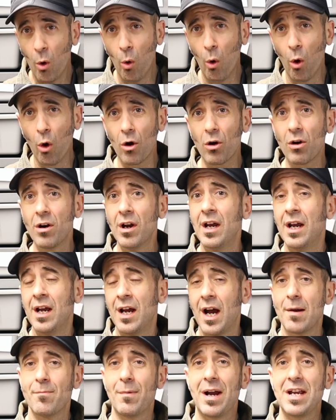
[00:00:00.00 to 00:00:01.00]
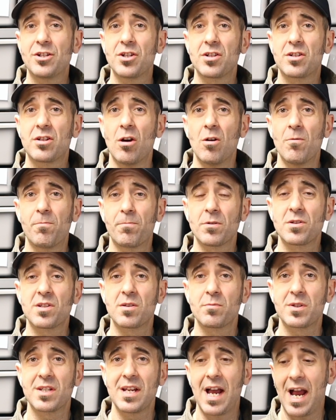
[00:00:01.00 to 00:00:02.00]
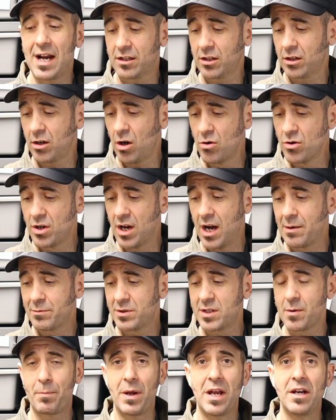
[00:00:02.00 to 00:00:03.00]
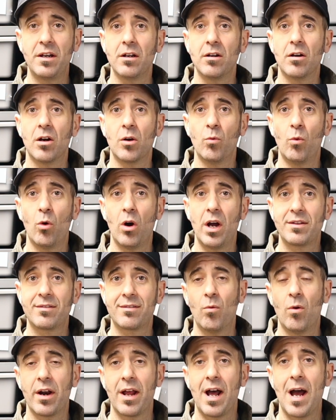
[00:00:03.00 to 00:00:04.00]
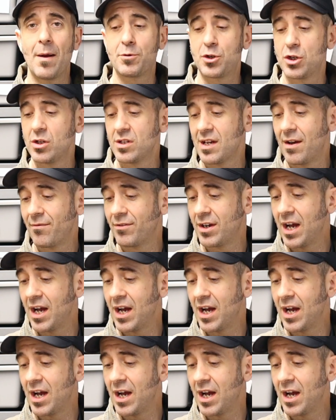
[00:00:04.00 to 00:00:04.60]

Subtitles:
Or I might just go for some stacked codoms depending on what options I've